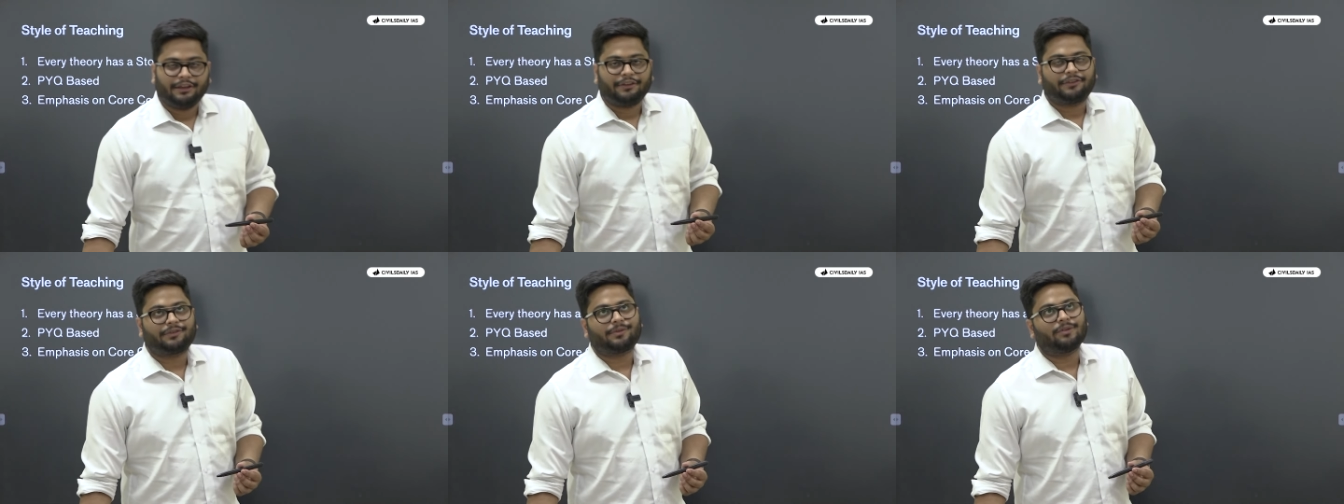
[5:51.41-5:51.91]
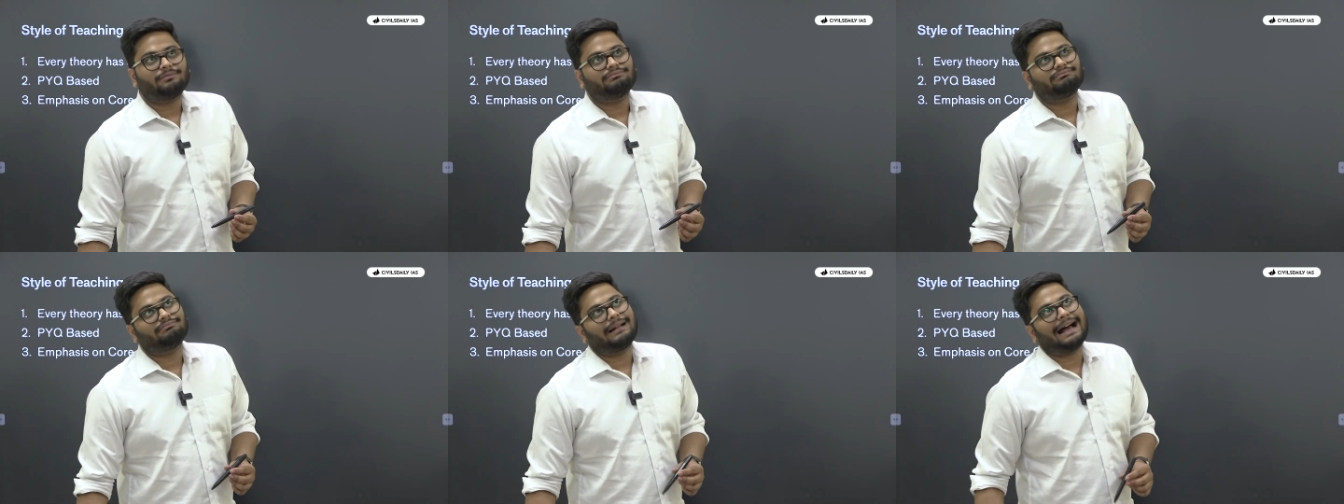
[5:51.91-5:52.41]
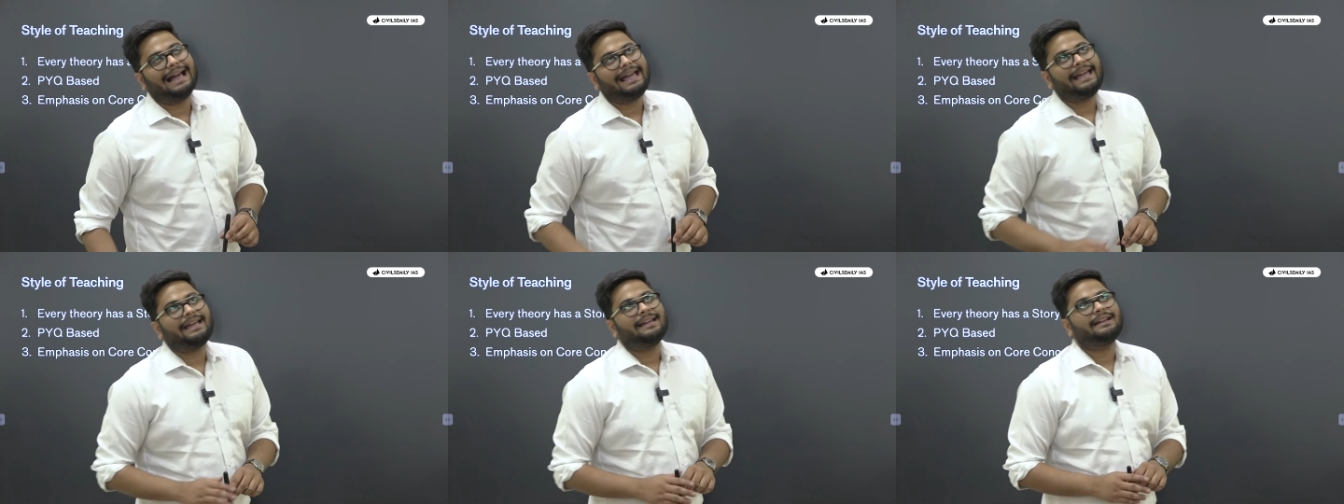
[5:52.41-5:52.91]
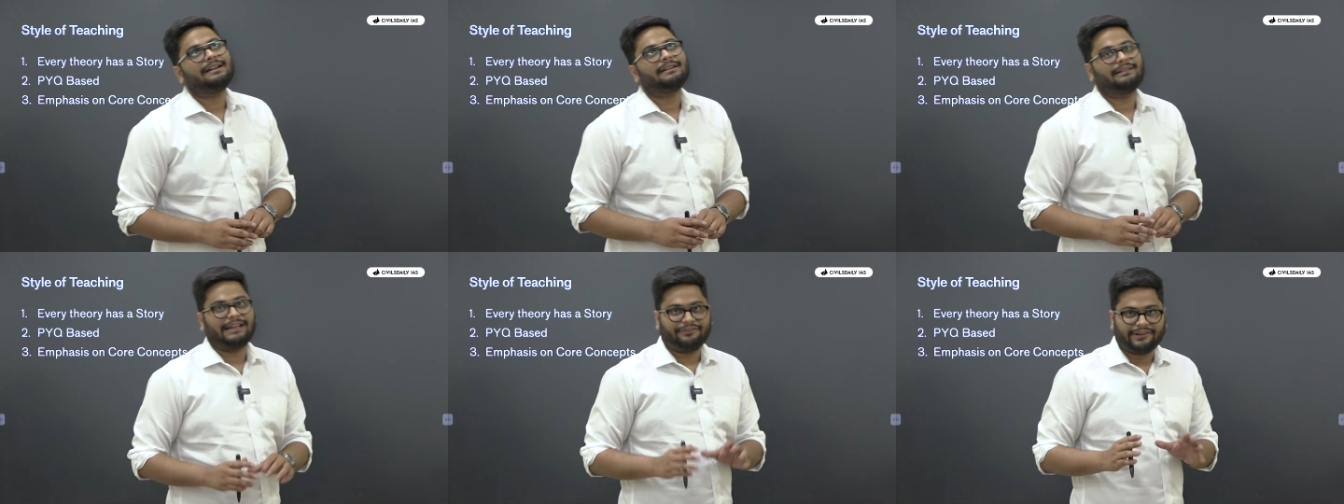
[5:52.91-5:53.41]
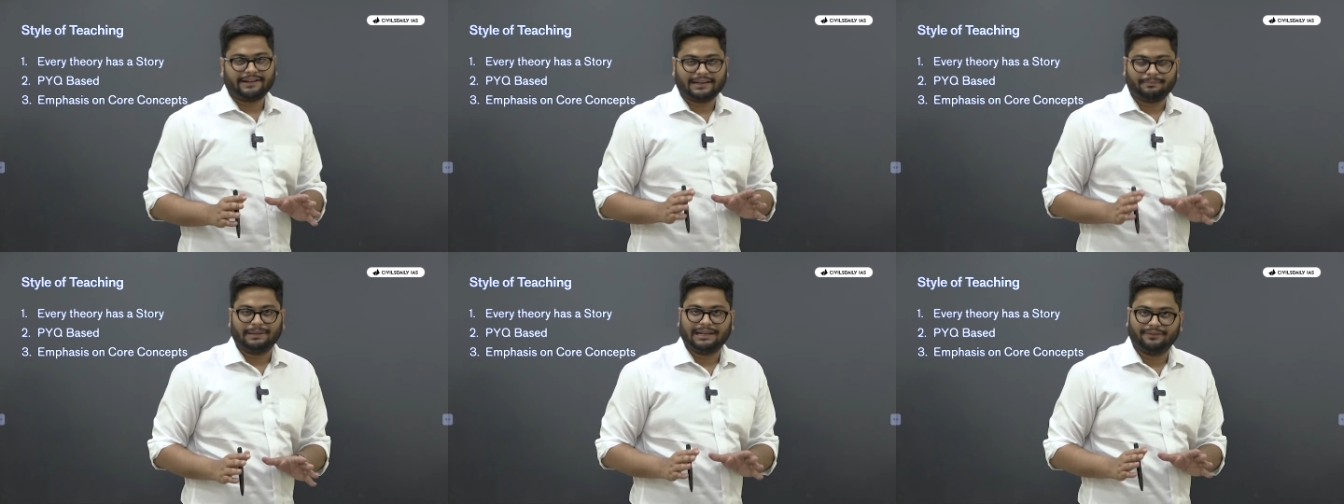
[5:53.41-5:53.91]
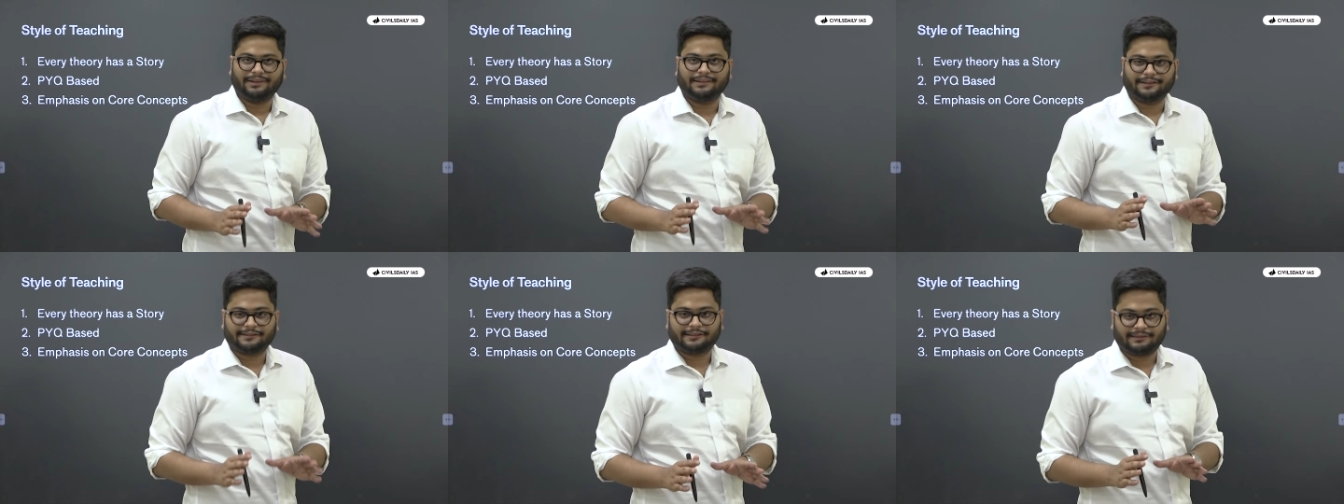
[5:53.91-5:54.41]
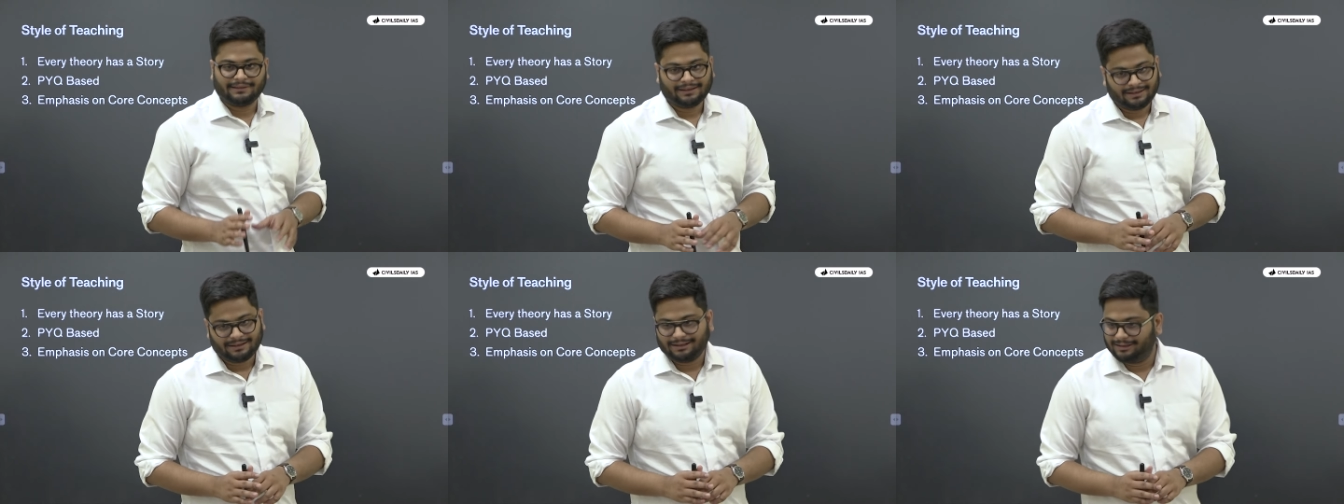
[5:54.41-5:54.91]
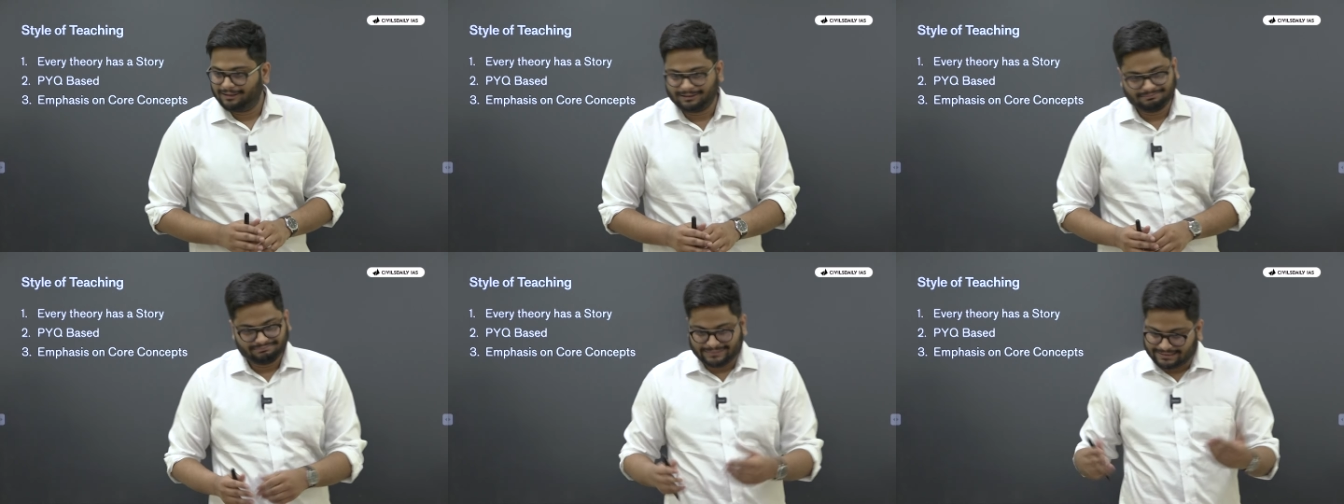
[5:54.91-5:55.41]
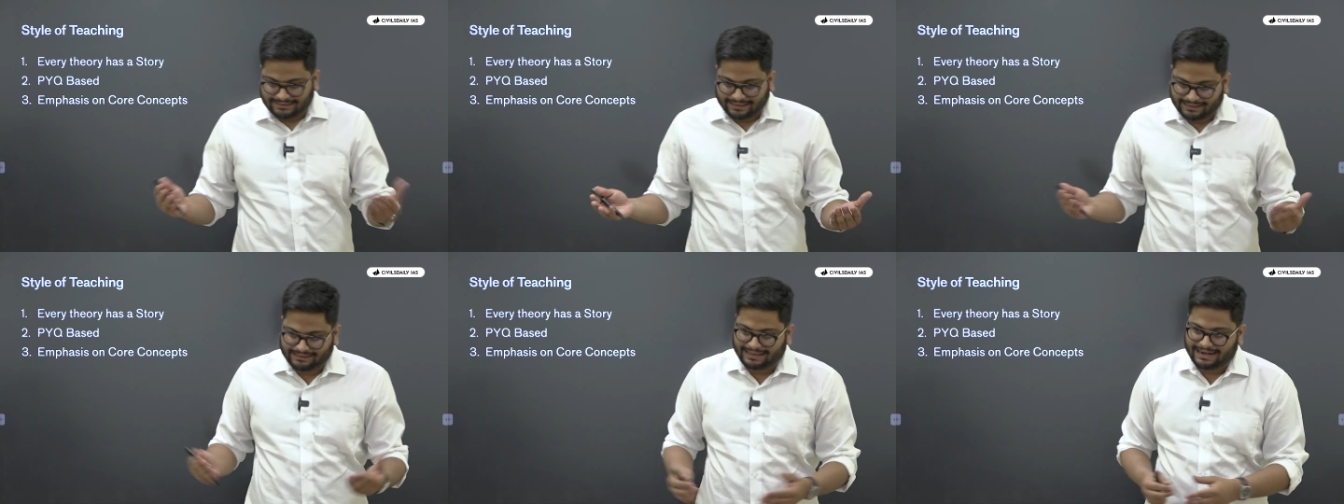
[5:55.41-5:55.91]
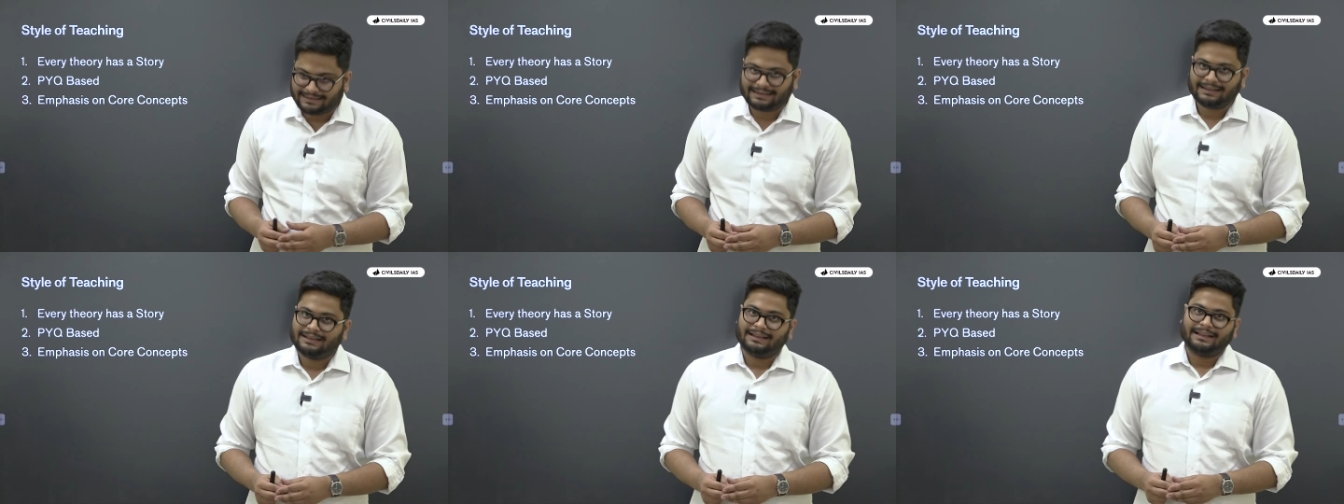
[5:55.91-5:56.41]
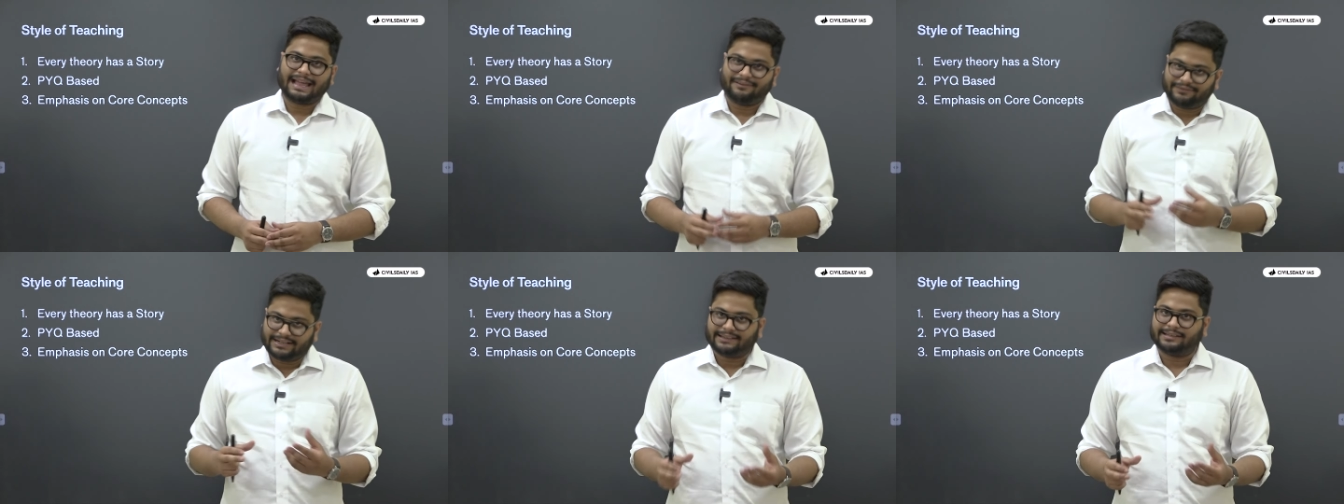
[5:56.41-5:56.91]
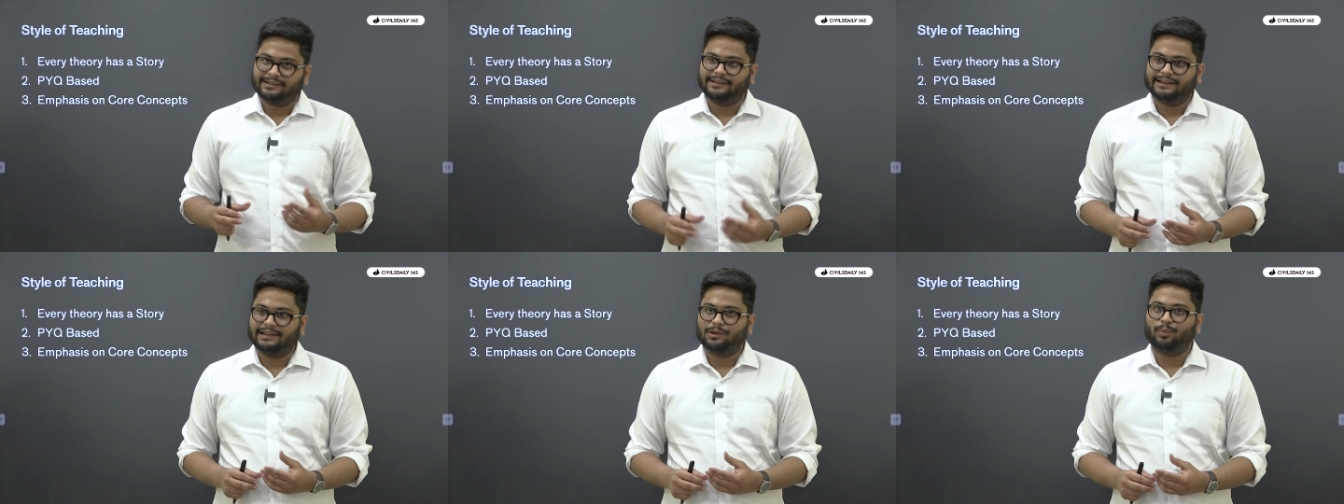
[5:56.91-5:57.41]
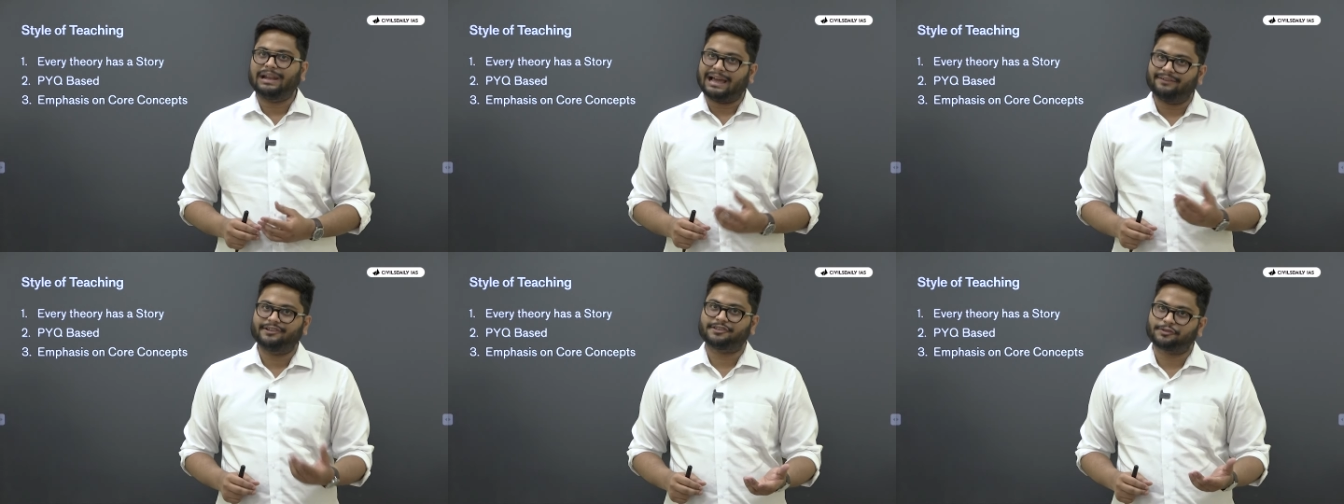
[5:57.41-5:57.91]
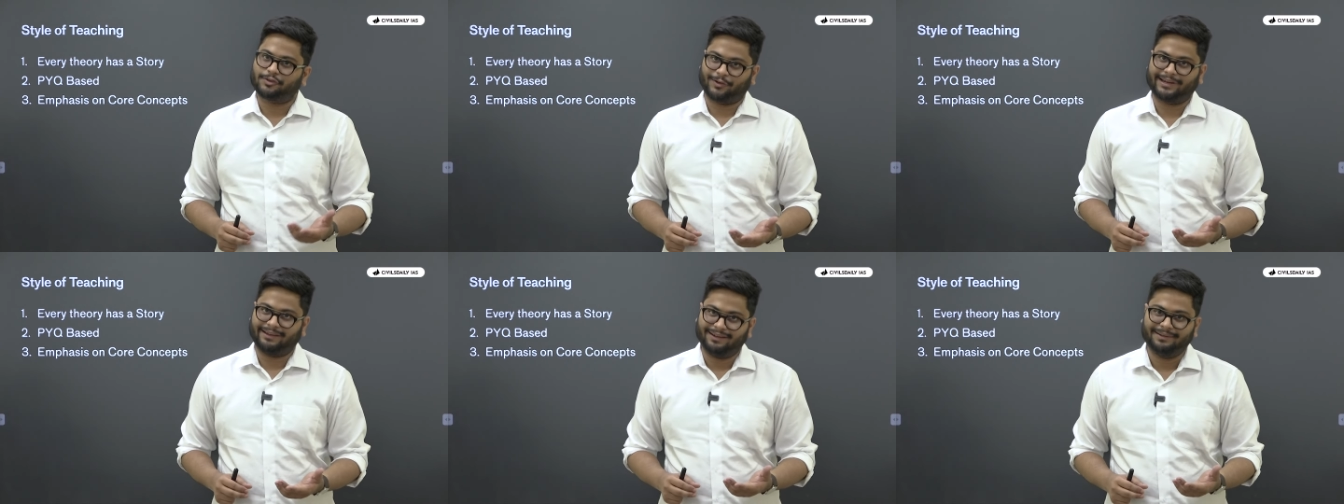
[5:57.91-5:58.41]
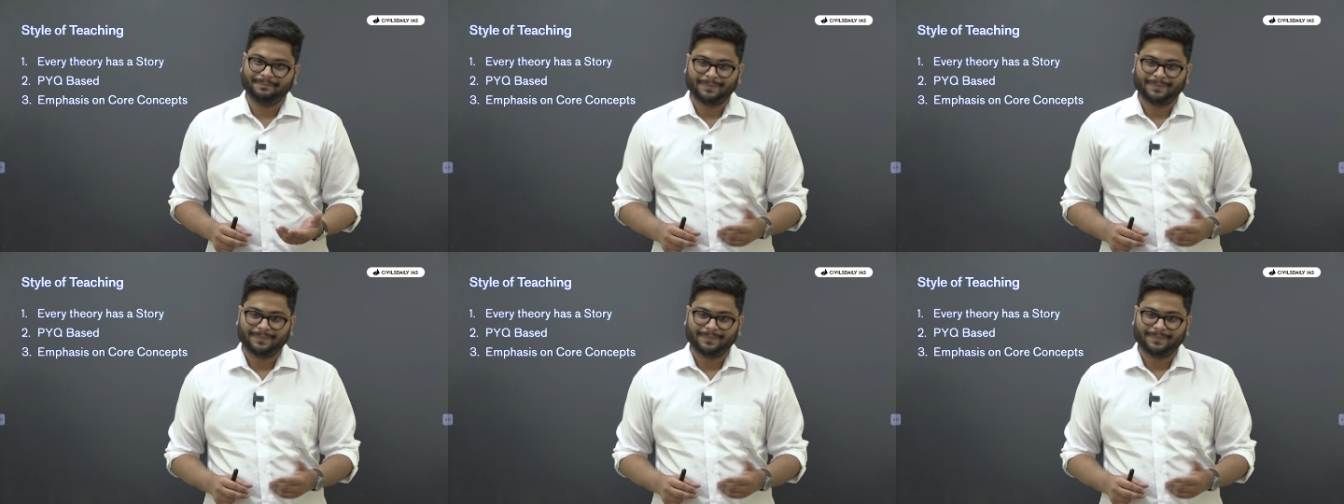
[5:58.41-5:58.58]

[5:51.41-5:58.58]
So I definitely believe in this, uh, this thing that every theory will have a story.